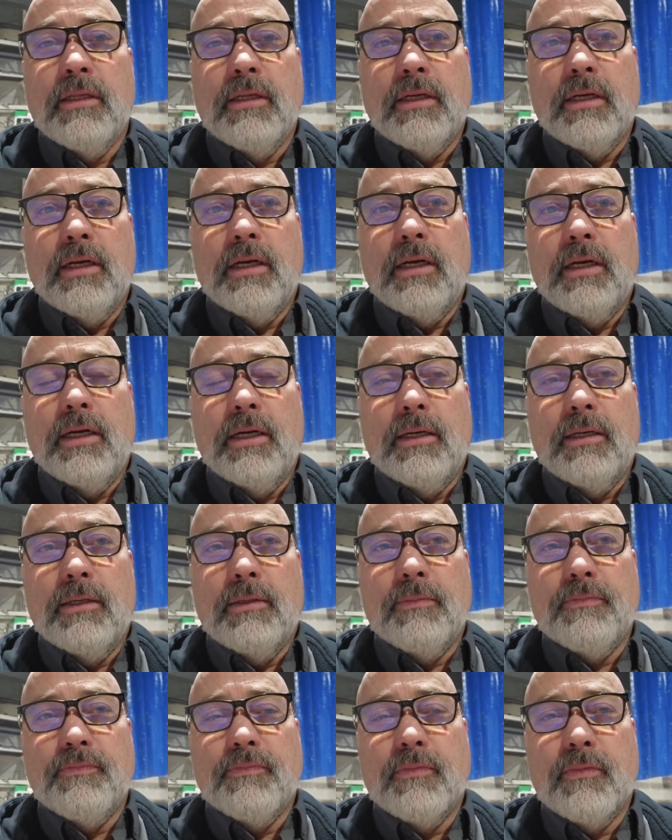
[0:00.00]

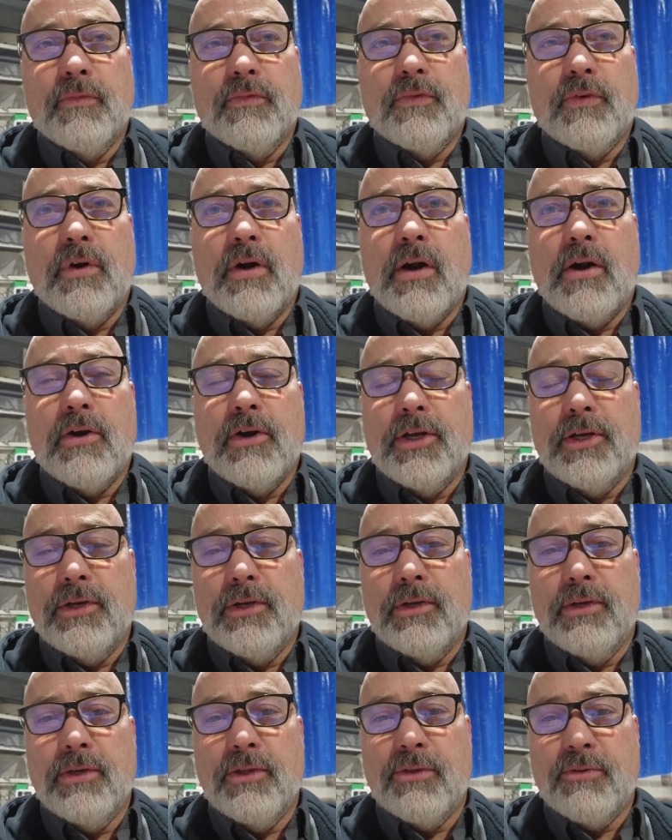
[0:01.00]
Ferrari
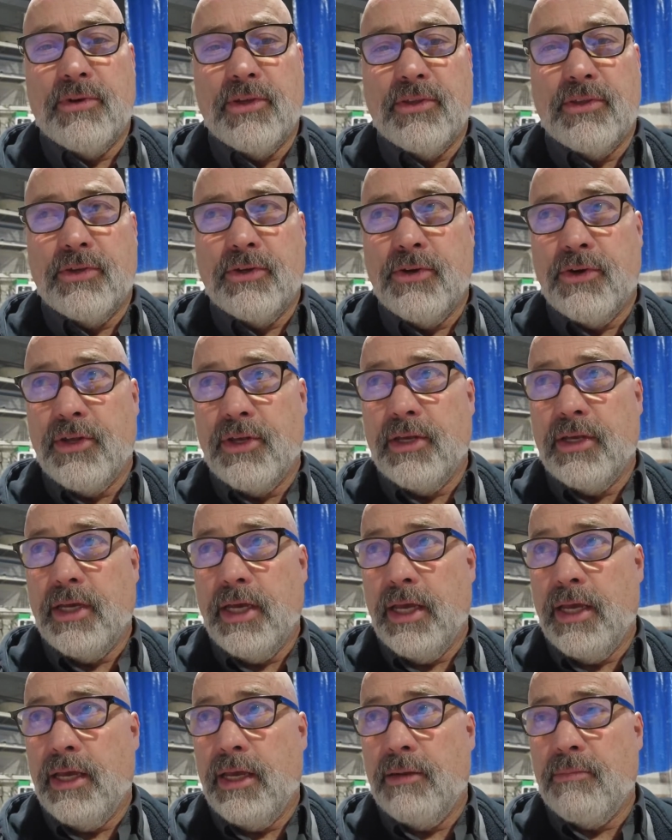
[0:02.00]
330
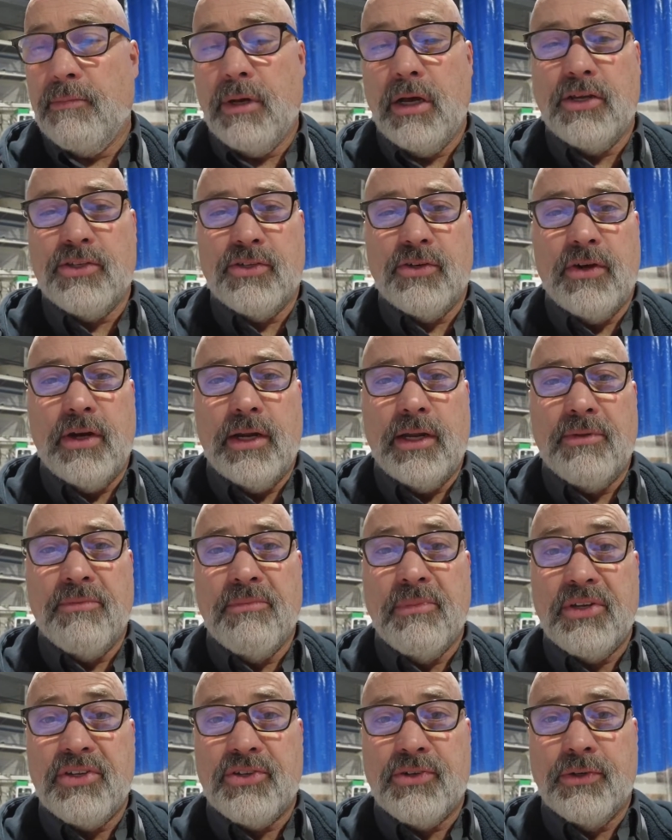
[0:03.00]
and Maserati
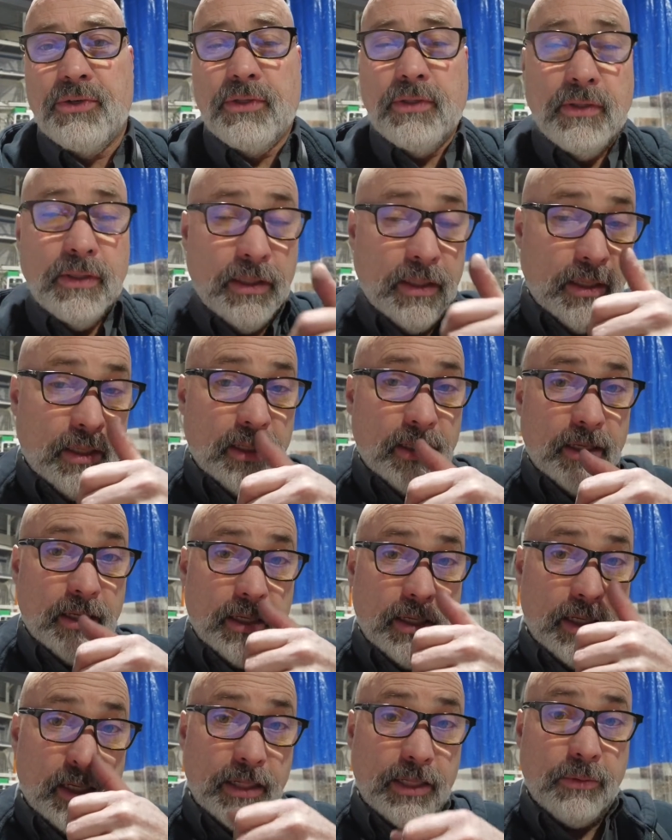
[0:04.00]
Mistral
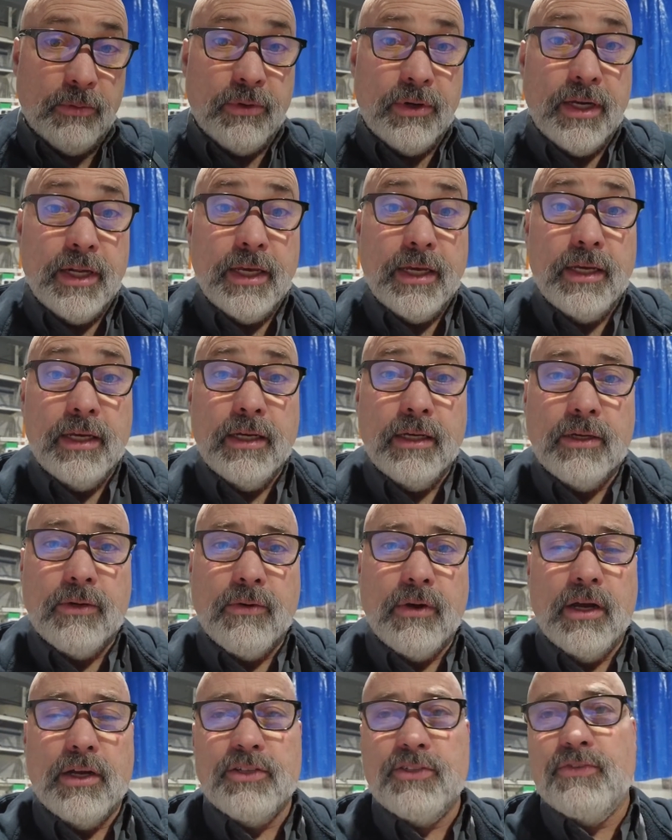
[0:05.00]
that were in a
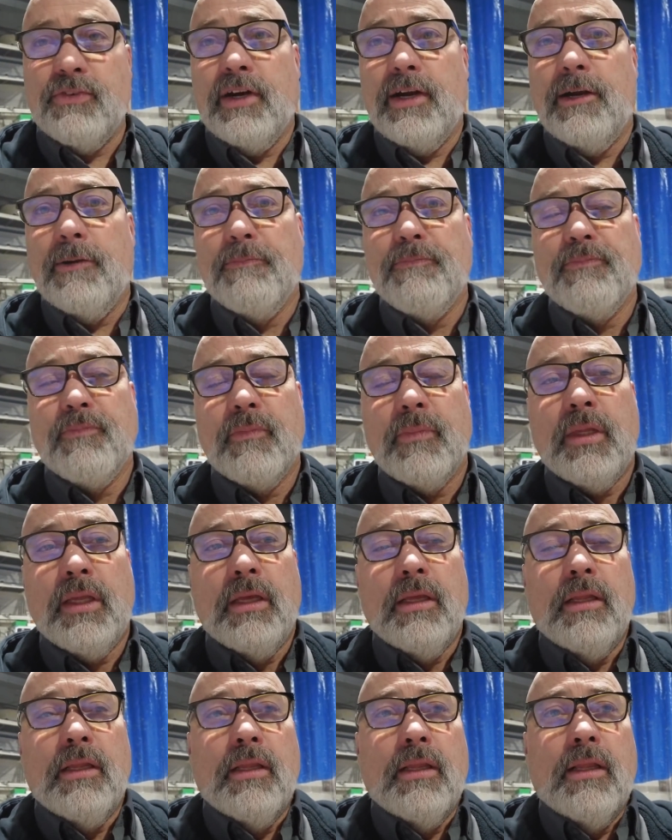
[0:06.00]
garage fire.
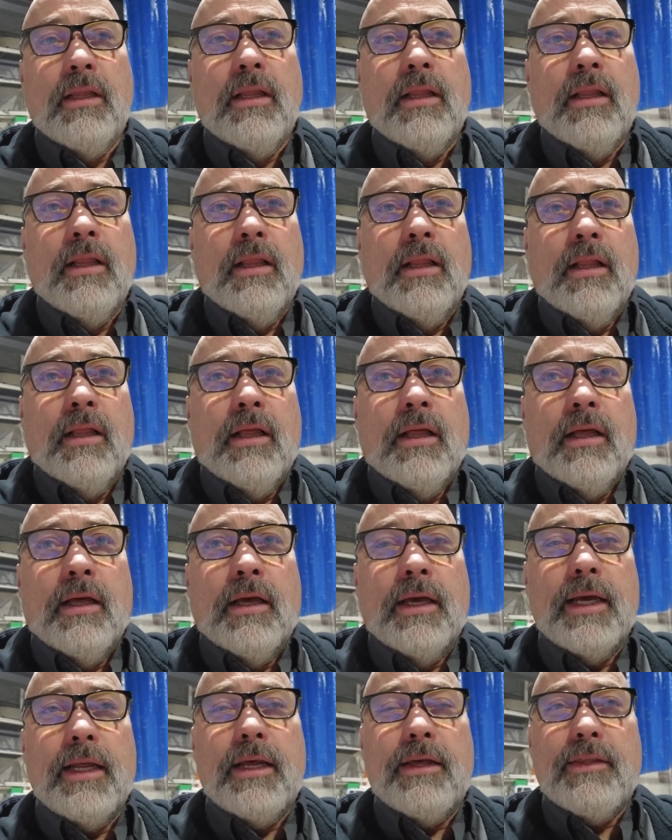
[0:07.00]

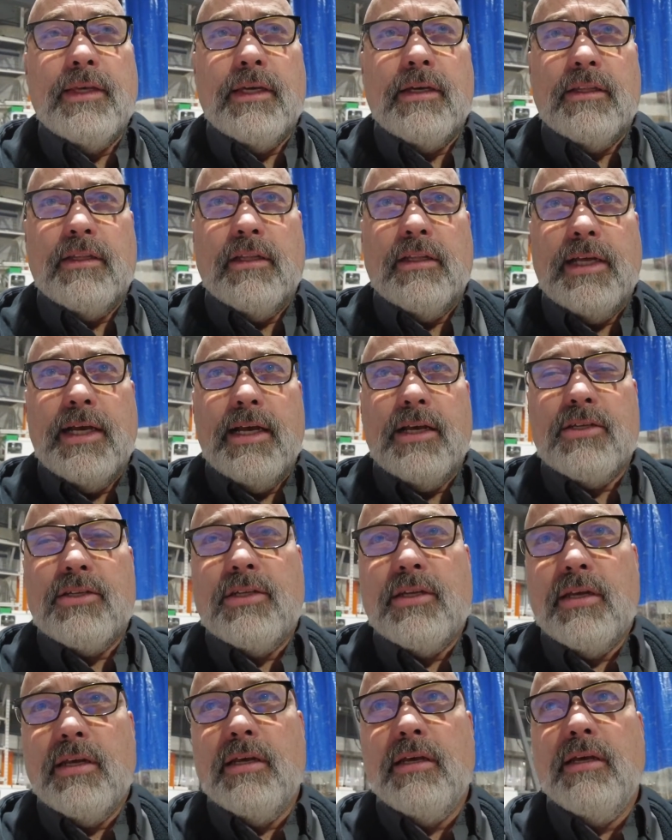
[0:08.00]
And I think on the
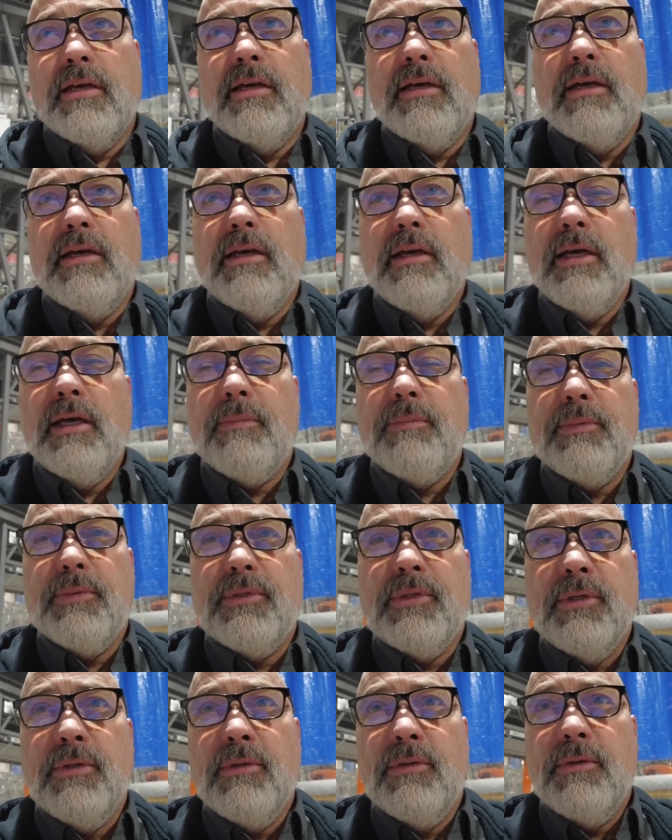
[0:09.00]
last
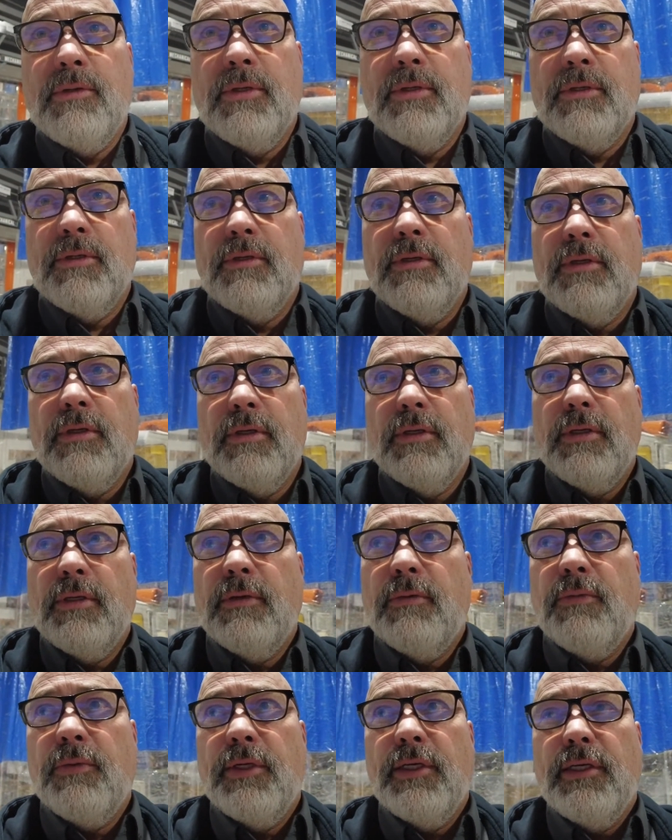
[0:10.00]
episode,
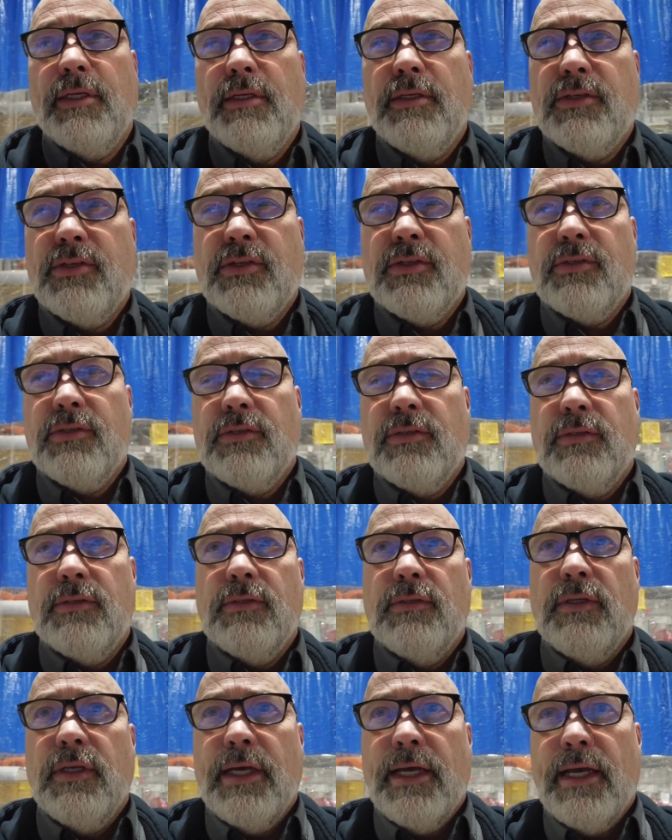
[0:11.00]
we
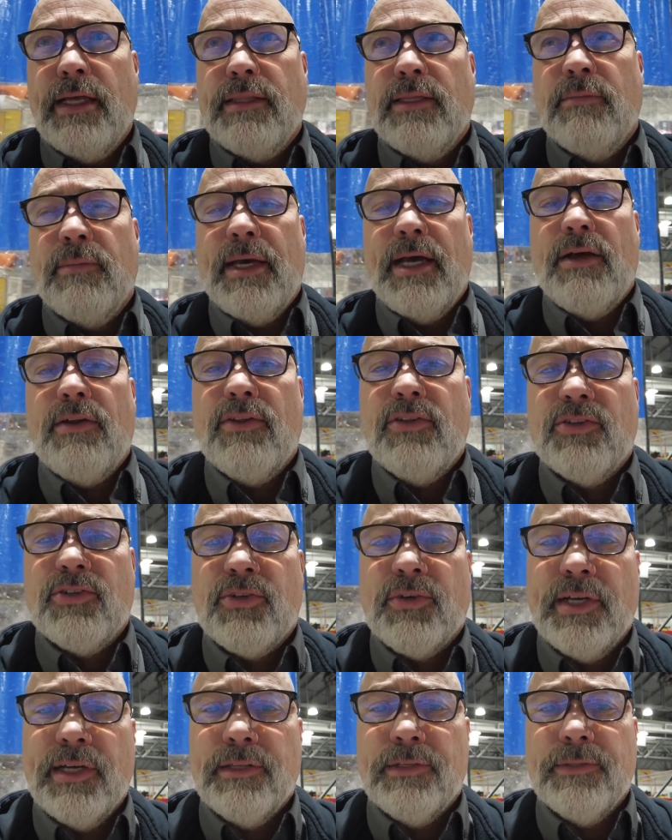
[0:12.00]
had them out of the
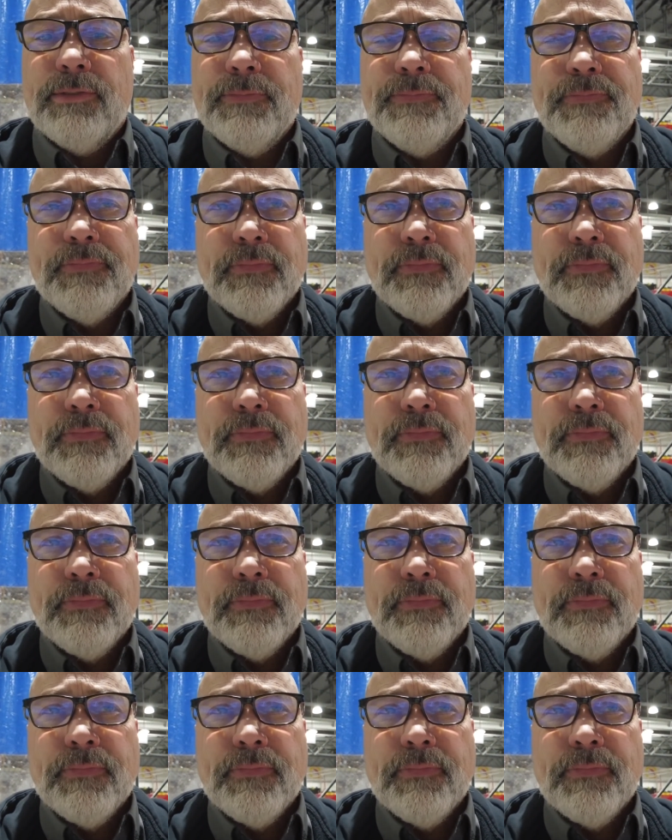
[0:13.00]
trailer